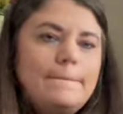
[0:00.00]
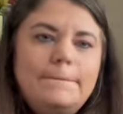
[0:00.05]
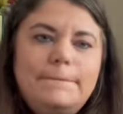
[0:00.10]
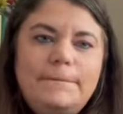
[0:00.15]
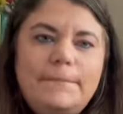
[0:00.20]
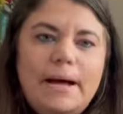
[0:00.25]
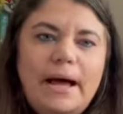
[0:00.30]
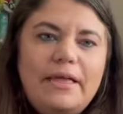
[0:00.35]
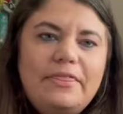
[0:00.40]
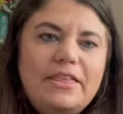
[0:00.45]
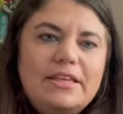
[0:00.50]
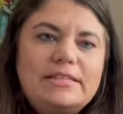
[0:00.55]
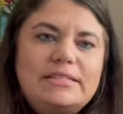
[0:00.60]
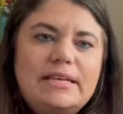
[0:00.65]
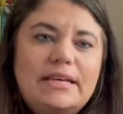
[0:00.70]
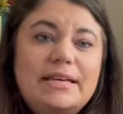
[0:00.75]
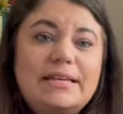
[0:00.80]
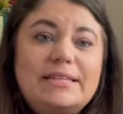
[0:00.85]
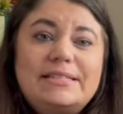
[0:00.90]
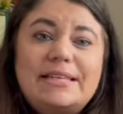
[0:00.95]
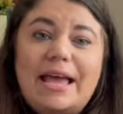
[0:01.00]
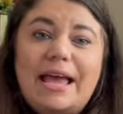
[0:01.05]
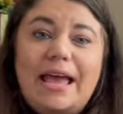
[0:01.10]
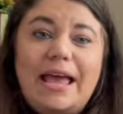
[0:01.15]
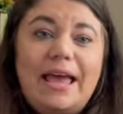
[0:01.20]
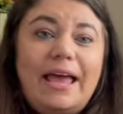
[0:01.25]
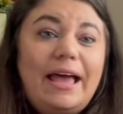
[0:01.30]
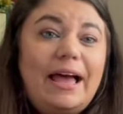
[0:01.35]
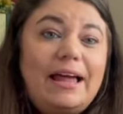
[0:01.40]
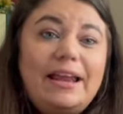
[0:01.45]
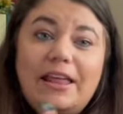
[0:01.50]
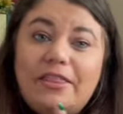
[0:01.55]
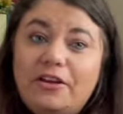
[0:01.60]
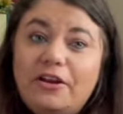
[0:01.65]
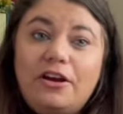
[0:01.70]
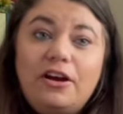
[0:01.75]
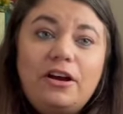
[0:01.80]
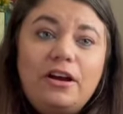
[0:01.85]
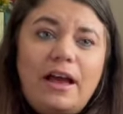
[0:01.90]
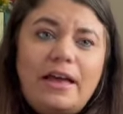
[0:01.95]
But this is
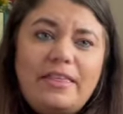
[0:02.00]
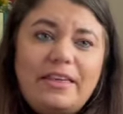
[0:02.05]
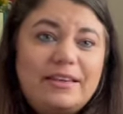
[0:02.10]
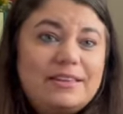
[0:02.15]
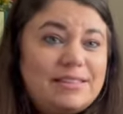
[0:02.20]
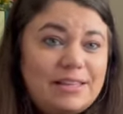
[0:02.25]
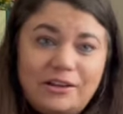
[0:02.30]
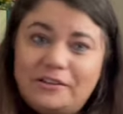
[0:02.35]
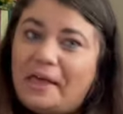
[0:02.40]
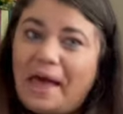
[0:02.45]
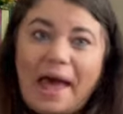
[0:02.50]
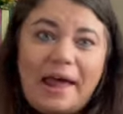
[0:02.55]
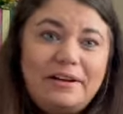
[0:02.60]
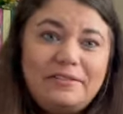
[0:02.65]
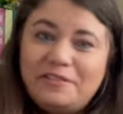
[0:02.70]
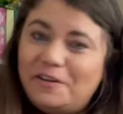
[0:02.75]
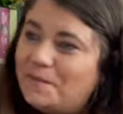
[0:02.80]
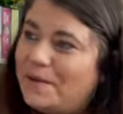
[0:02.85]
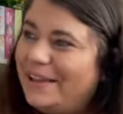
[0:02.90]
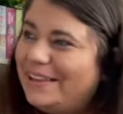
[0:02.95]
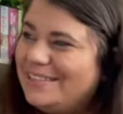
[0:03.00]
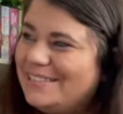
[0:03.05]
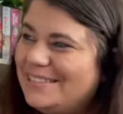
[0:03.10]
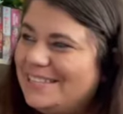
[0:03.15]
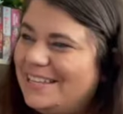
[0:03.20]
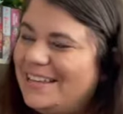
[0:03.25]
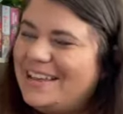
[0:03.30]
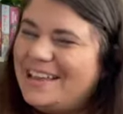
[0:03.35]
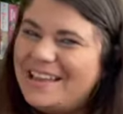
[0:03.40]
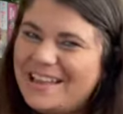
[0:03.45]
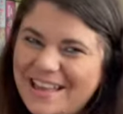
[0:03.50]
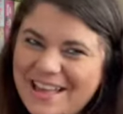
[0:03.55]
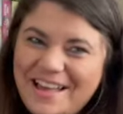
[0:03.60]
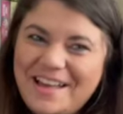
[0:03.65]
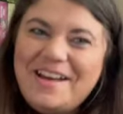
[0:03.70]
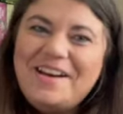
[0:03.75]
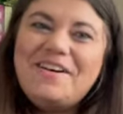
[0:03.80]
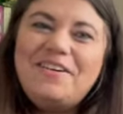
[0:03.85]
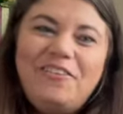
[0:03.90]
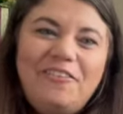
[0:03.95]
another, I think, single dad romance
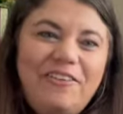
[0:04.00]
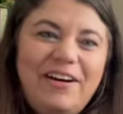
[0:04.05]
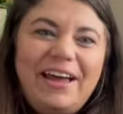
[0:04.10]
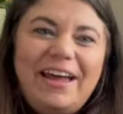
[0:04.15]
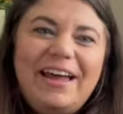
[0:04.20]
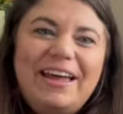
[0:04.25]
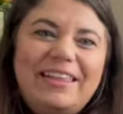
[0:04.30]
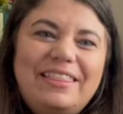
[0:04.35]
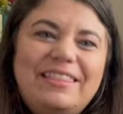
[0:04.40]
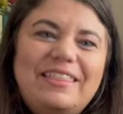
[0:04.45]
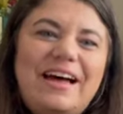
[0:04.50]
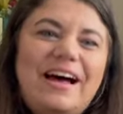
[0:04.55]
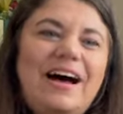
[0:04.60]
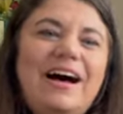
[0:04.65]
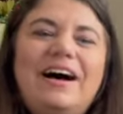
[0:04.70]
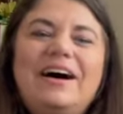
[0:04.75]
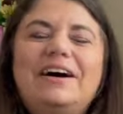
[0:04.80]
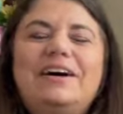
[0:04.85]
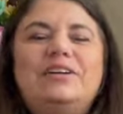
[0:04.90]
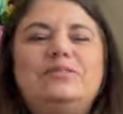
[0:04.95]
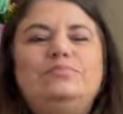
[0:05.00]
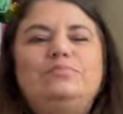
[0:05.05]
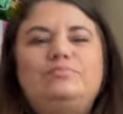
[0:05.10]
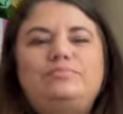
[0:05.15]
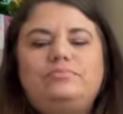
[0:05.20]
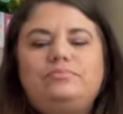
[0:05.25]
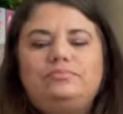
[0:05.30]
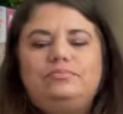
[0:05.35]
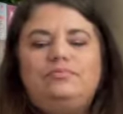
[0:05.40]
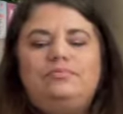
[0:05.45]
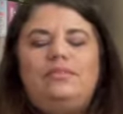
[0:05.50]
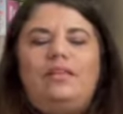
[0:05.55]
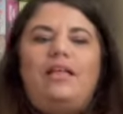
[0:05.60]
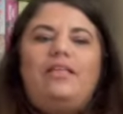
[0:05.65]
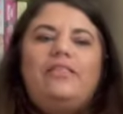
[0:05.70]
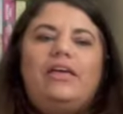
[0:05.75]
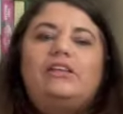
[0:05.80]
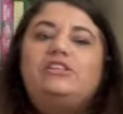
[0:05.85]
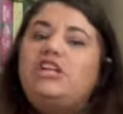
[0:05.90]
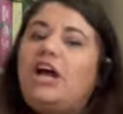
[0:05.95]
with
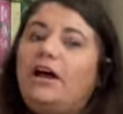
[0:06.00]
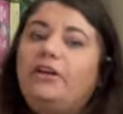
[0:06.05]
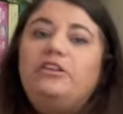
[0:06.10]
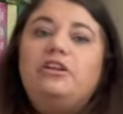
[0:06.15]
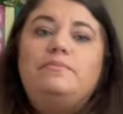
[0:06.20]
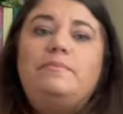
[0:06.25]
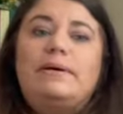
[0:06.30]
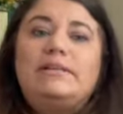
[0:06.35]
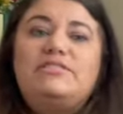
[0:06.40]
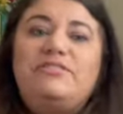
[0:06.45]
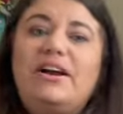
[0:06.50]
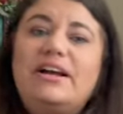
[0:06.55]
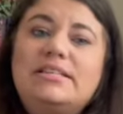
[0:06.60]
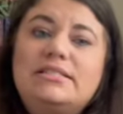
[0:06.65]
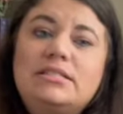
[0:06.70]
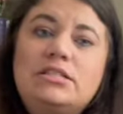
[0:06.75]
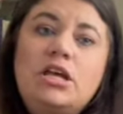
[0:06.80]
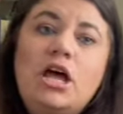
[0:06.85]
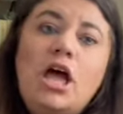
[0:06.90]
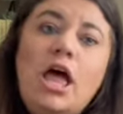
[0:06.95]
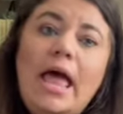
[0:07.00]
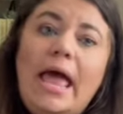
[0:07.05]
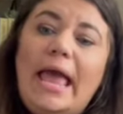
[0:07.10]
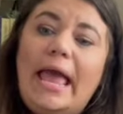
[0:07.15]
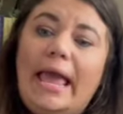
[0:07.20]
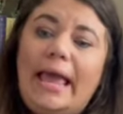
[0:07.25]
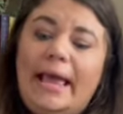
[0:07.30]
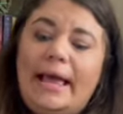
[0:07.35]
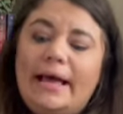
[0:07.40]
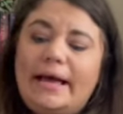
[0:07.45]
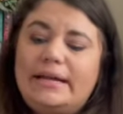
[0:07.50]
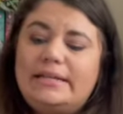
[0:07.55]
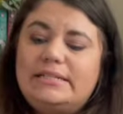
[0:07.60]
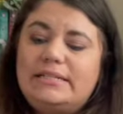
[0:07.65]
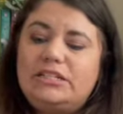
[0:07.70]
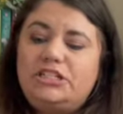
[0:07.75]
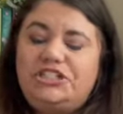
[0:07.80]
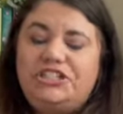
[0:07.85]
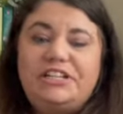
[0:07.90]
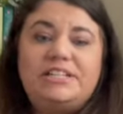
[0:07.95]
like childhood best friends, and
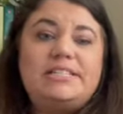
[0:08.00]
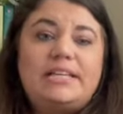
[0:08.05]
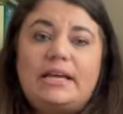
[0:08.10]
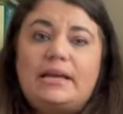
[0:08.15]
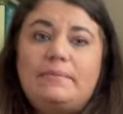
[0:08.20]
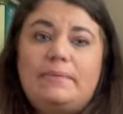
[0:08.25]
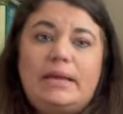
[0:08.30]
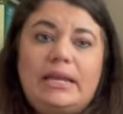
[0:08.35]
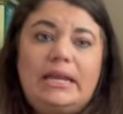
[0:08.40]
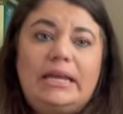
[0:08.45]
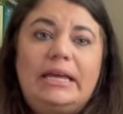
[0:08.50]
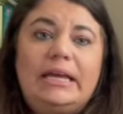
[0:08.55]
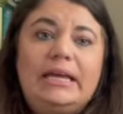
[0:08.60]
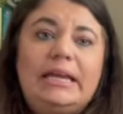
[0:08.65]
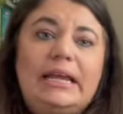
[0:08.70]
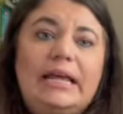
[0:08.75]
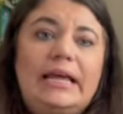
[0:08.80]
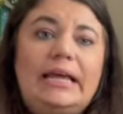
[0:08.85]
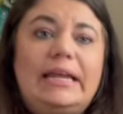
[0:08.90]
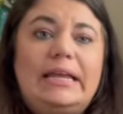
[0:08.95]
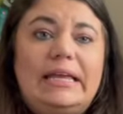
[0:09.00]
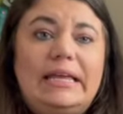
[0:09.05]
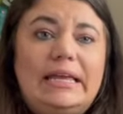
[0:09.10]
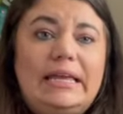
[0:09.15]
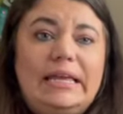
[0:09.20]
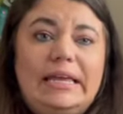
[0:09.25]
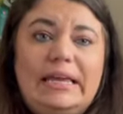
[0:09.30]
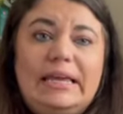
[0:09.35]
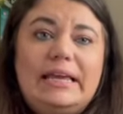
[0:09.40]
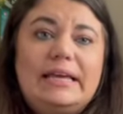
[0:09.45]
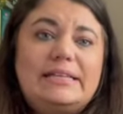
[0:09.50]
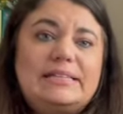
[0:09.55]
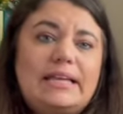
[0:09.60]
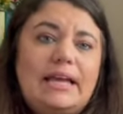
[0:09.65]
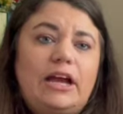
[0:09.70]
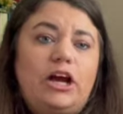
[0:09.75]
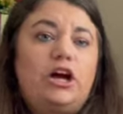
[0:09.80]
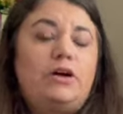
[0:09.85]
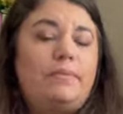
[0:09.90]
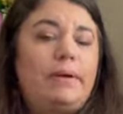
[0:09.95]
she's a comedian and he is
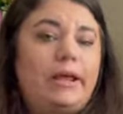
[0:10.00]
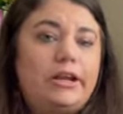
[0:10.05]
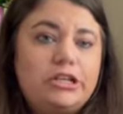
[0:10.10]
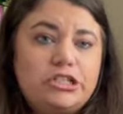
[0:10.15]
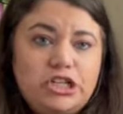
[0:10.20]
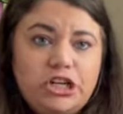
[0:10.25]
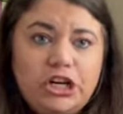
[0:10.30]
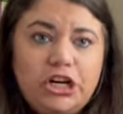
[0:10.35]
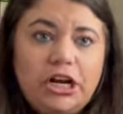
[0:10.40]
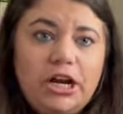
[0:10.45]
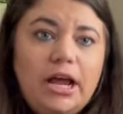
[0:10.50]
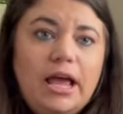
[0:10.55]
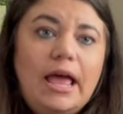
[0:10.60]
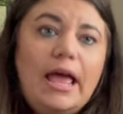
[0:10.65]
like her manager.